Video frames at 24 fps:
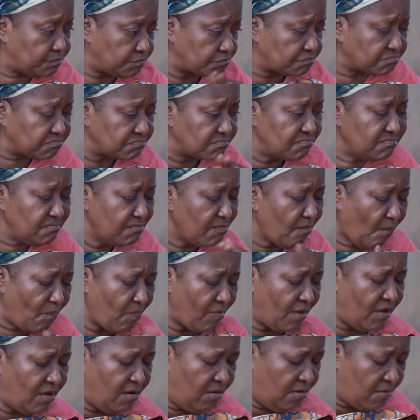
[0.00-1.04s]
it's okay,
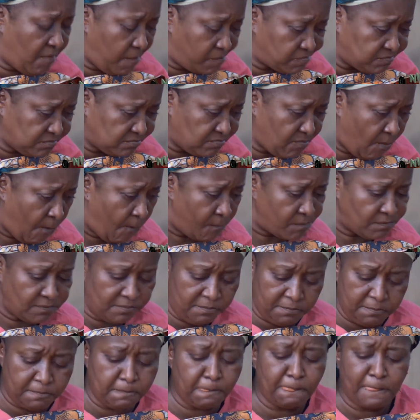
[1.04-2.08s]
sorry.
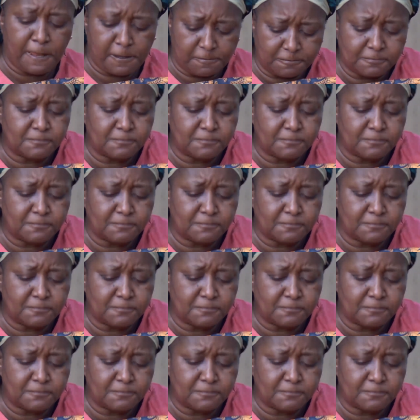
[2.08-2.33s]
Water.